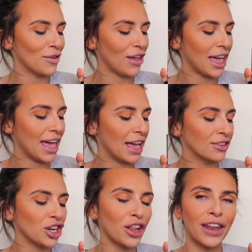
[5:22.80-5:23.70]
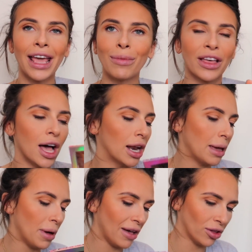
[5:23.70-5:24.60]
over here. Don't know the name of the colour.
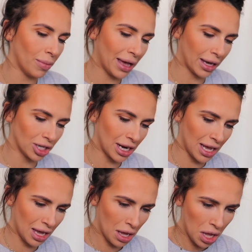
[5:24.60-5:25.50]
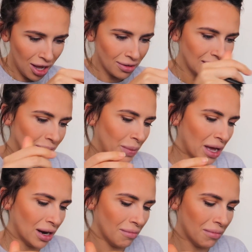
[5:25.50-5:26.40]
It might have it on the back actually. No, it says
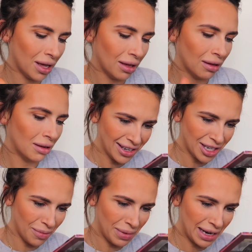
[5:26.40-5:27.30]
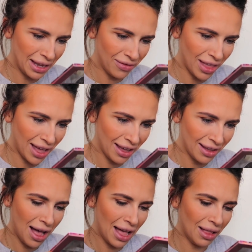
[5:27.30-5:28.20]
Burnt Umber. I don't believe that.
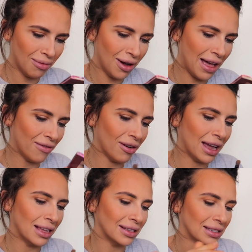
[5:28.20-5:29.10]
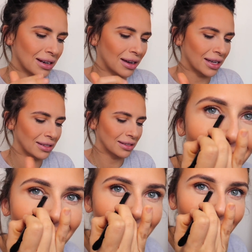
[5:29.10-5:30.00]
Well, whatever it is, it's nice.
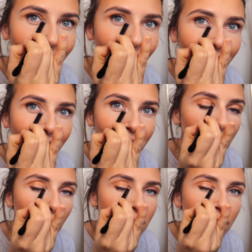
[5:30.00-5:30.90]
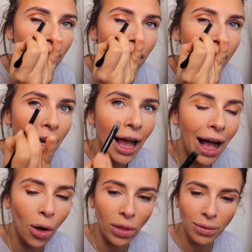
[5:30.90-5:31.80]
Look at her. She looks divine.
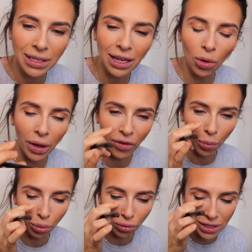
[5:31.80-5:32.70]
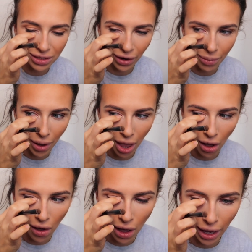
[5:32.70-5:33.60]
Ow, that was a little bit of a bristle in my
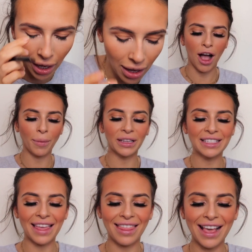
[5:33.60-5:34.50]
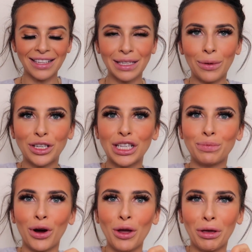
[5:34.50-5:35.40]
eye. Right, I'm gonna take this, which is
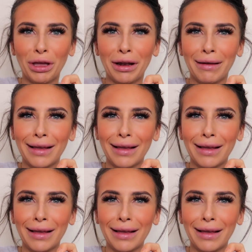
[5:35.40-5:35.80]
broken.